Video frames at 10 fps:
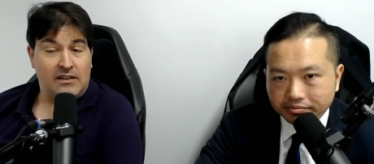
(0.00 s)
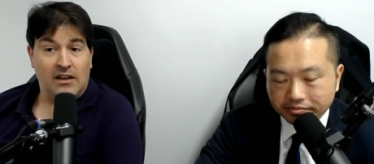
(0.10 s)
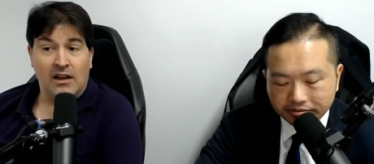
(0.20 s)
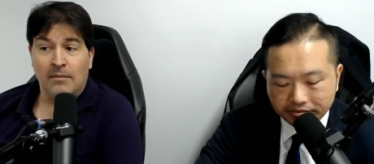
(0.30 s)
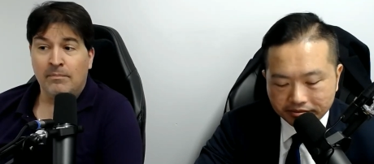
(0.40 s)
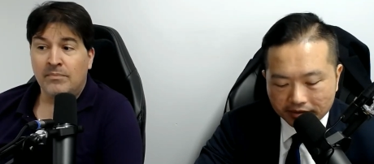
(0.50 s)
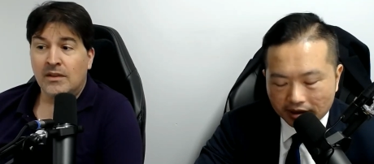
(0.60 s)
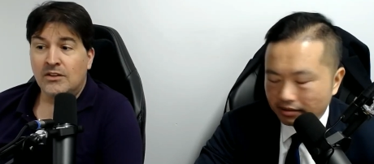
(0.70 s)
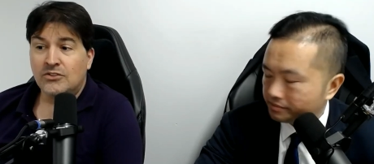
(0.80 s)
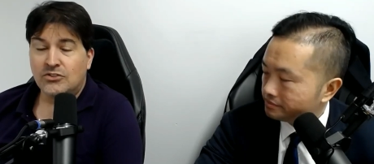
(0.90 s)
Speaker 1: Um,
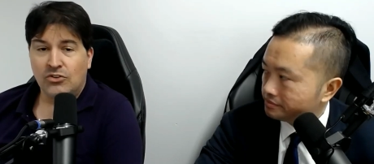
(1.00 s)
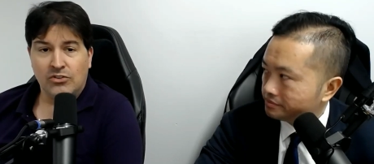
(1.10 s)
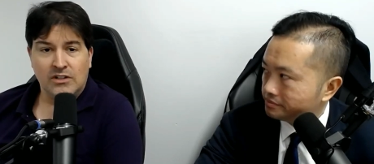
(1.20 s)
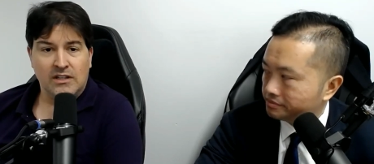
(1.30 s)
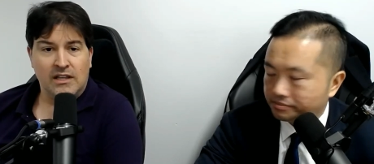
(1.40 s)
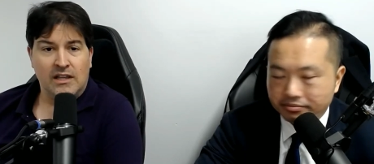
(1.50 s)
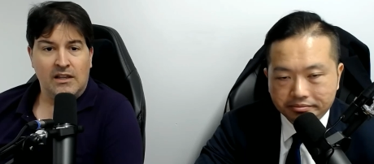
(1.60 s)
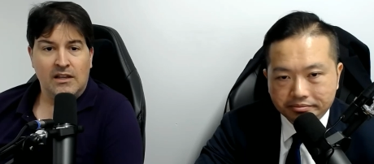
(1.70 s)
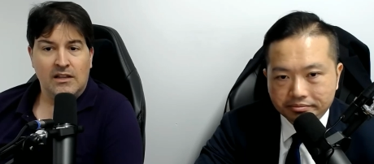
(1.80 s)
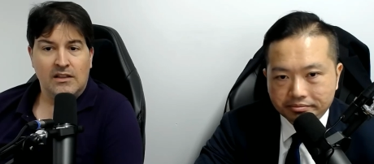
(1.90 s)
certainly
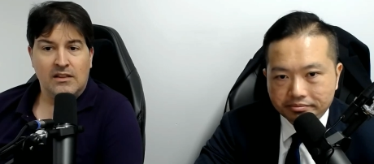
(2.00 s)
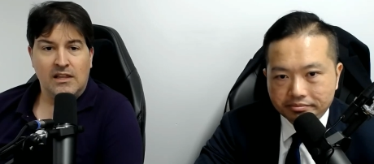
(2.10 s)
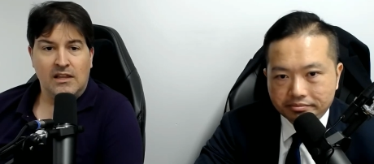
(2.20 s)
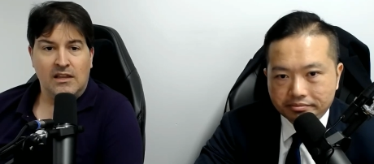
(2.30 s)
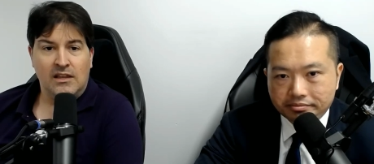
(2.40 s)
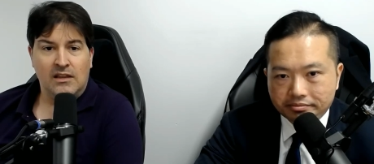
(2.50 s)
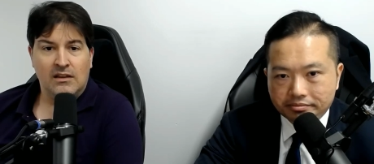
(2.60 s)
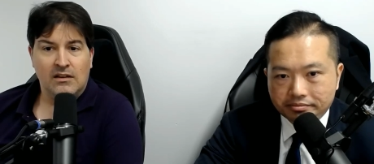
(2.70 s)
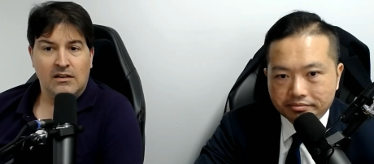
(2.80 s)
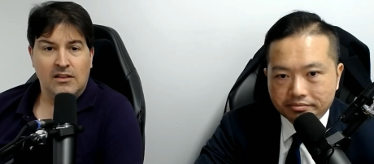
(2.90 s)
the
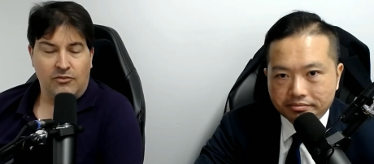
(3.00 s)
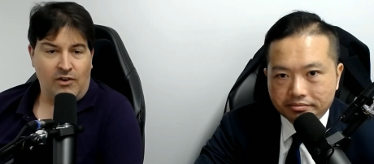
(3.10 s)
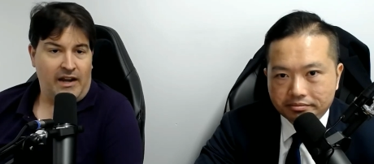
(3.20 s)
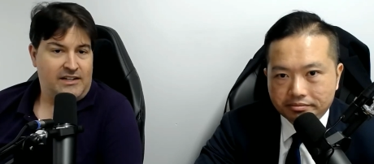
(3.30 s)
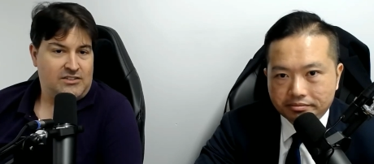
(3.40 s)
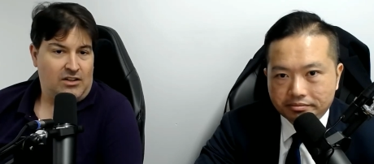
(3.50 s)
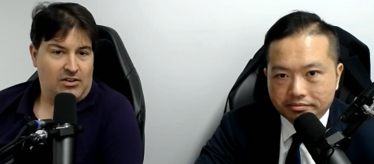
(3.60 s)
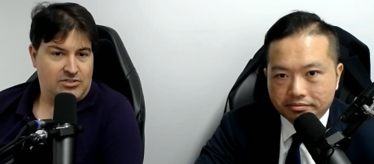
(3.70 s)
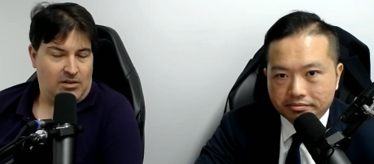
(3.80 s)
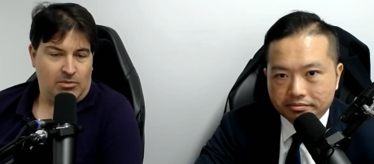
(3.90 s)
the fine is a
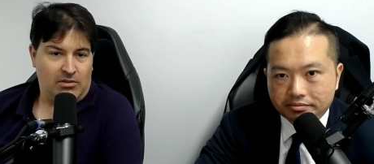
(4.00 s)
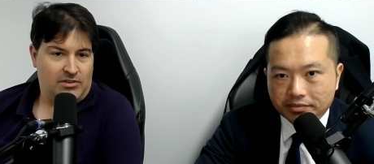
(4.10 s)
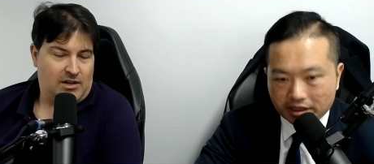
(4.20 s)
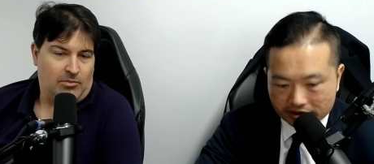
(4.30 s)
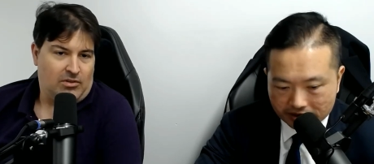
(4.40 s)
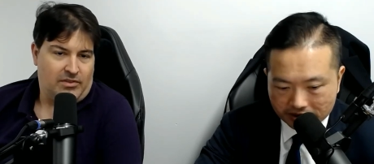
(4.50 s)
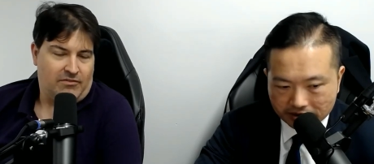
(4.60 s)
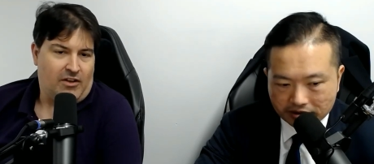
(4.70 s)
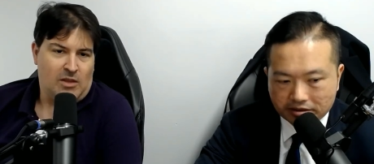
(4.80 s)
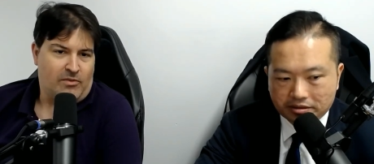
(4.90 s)
large number. The yes. number, the
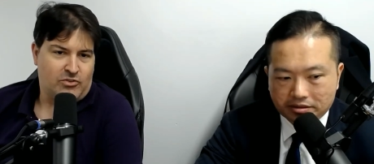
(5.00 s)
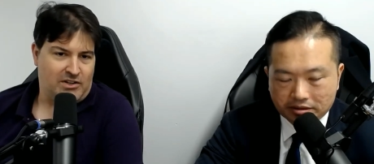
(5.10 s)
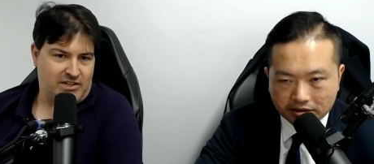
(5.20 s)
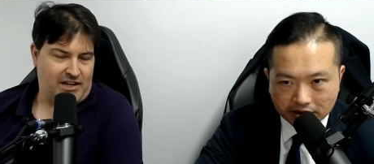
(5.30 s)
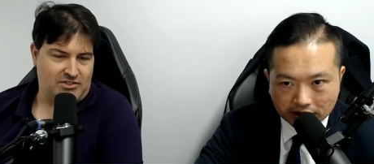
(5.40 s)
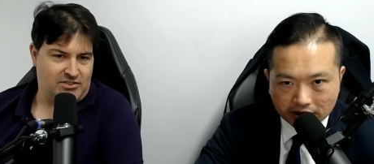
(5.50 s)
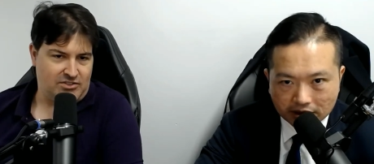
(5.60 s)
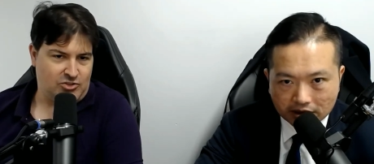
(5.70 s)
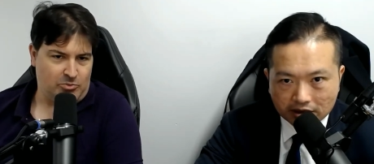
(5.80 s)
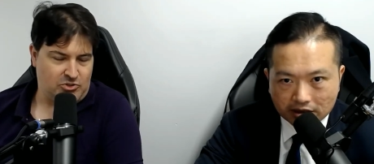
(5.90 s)
volume of transactions is
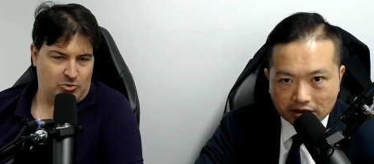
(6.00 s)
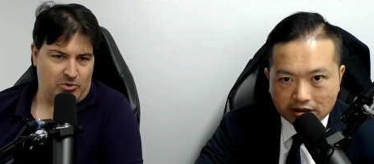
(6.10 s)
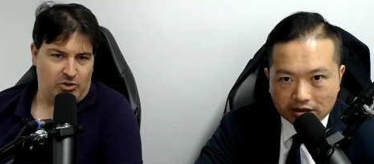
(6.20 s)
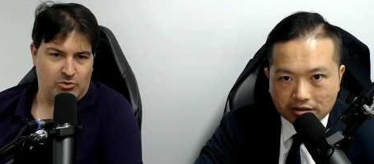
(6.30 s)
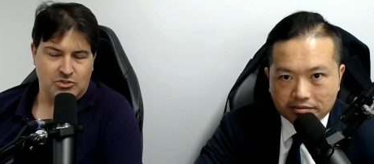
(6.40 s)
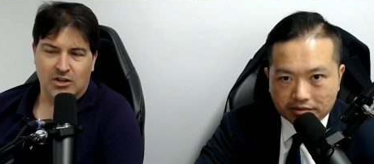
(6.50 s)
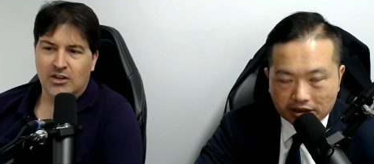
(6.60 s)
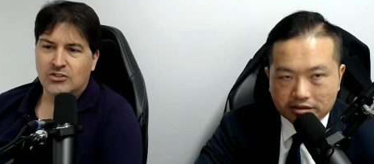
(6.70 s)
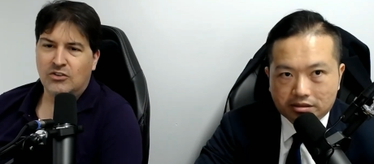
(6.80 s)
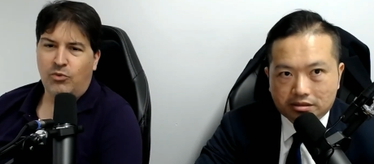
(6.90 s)
super, super huge.
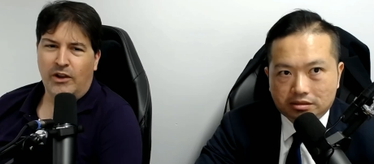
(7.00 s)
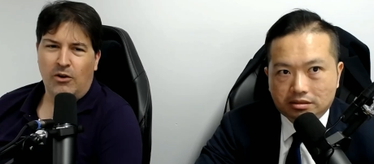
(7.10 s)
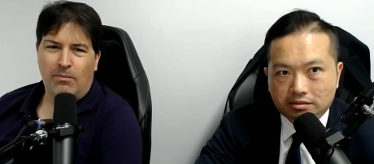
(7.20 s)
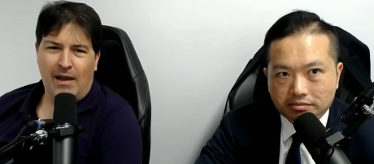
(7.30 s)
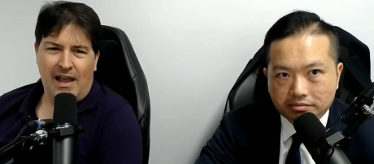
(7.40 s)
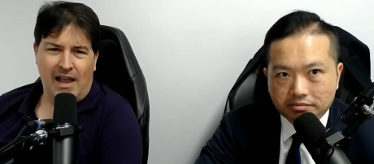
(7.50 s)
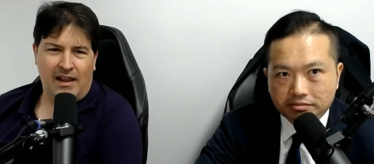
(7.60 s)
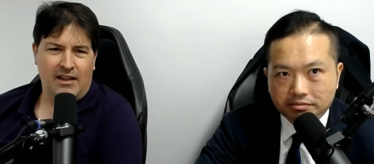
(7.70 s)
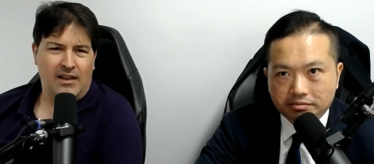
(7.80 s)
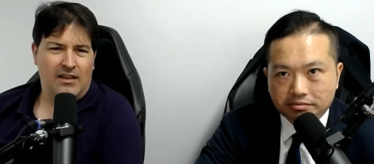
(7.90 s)
Yes. So if we go
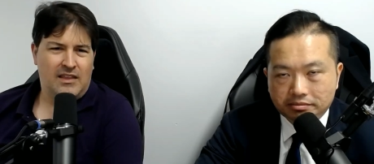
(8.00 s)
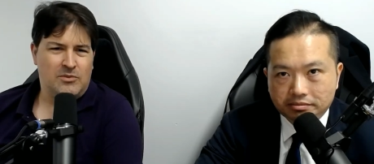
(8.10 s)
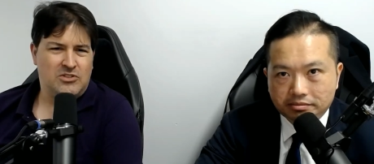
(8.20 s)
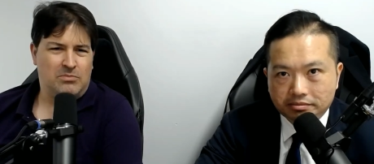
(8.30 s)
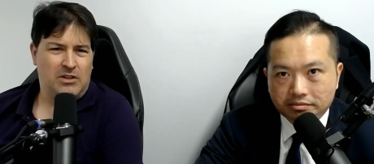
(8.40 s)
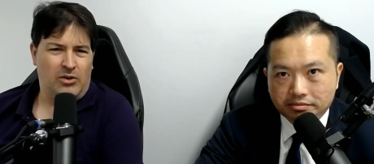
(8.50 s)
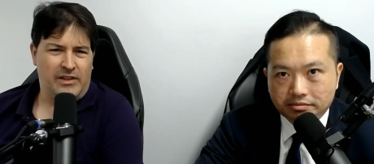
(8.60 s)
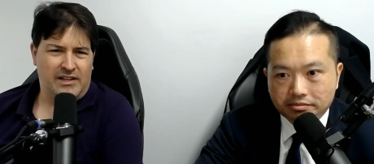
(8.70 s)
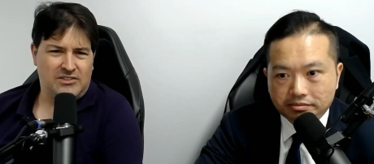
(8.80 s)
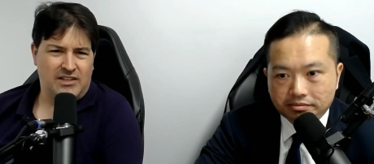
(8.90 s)
back, there were some
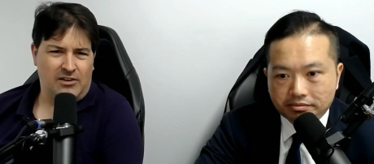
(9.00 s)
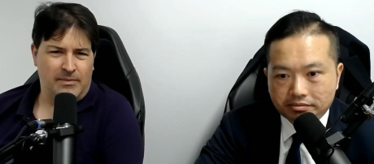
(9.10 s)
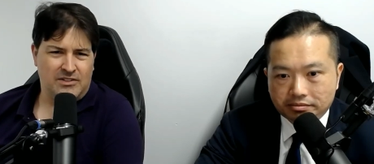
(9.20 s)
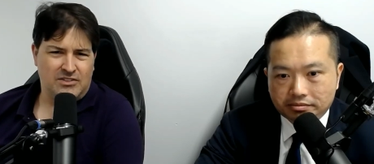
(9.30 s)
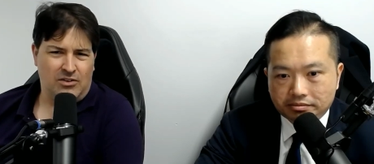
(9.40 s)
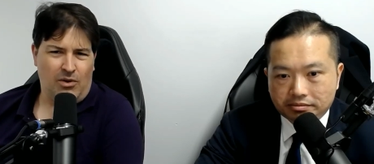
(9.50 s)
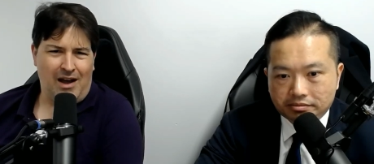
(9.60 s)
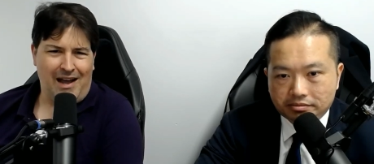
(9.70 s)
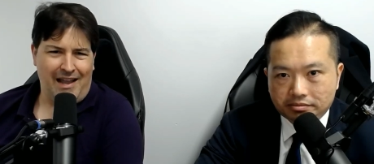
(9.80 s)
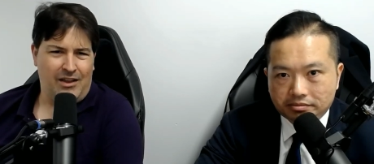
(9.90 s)
Poloniex settlements in
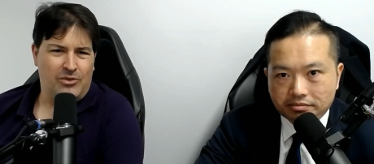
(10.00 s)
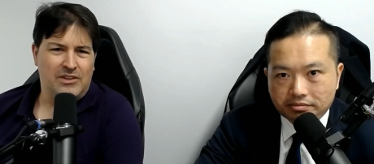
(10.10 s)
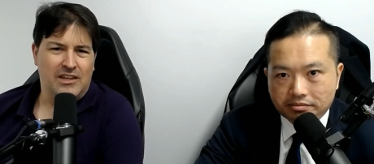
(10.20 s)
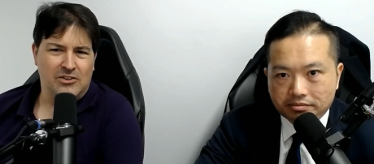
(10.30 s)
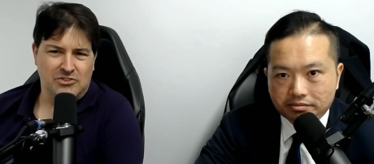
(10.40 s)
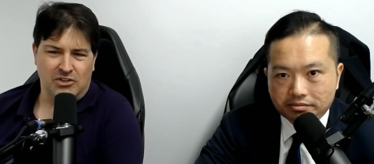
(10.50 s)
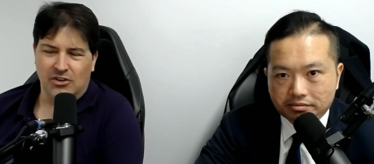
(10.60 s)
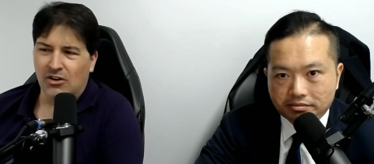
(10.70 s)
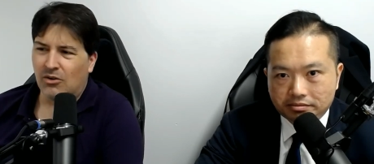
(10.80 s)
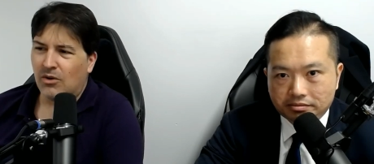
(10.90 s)
Ohio years
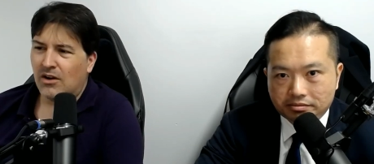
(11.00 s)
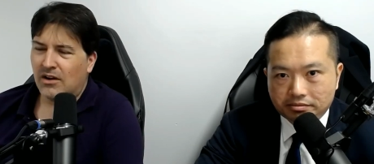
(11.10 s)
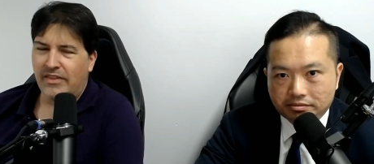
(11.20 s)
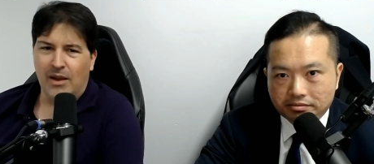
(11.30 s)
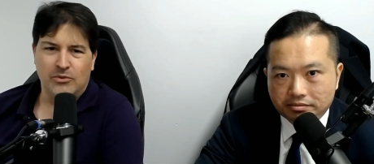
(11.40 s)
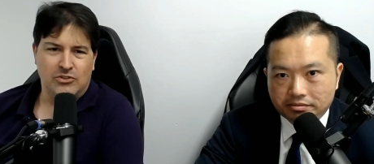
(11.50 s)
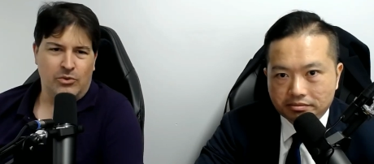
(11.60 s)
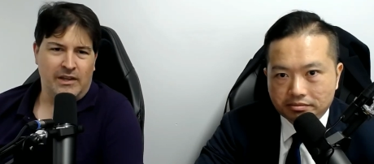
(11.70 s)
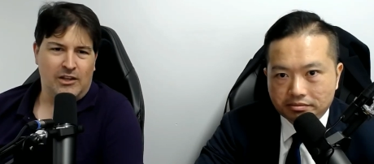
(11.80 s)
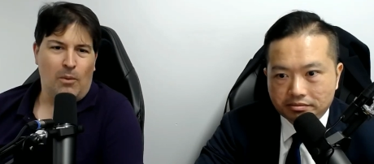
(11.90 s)
ago, and they were
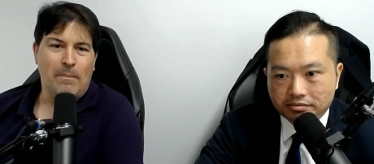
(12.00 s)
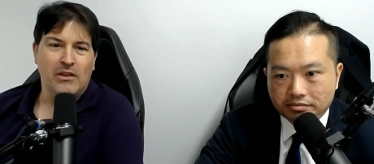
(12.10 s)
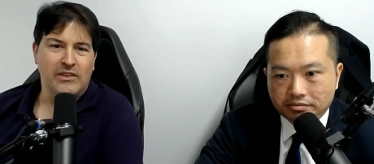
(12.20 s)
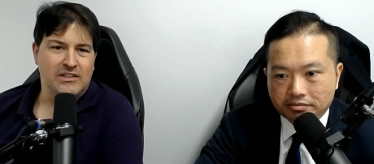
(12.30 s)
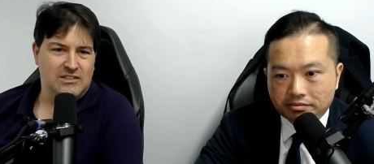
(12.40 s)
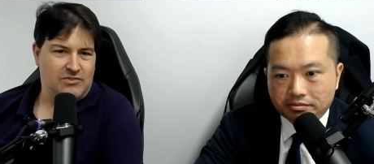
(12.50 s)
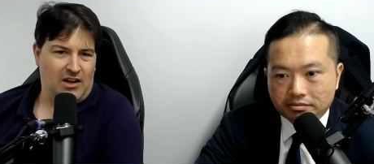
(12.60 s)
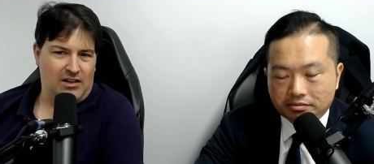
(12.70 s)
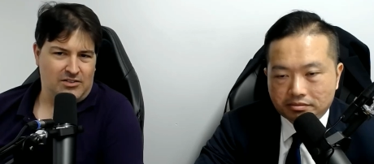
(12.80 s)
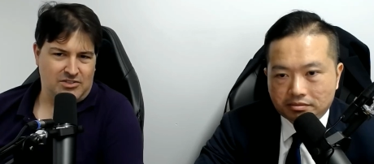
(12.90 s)
doing, you know, billions of
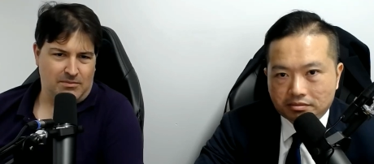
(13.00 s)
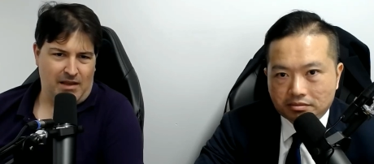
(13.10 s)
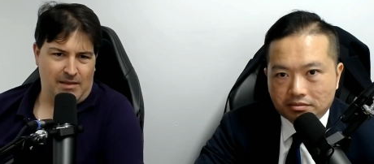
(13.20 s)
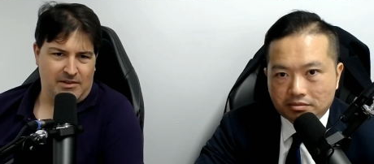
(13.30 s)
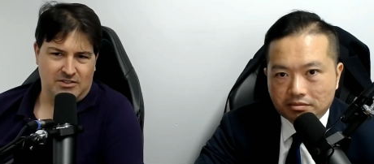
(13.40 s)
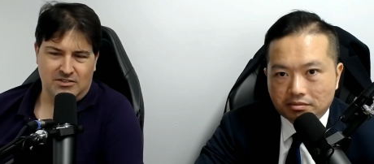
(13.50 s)
dollars in payments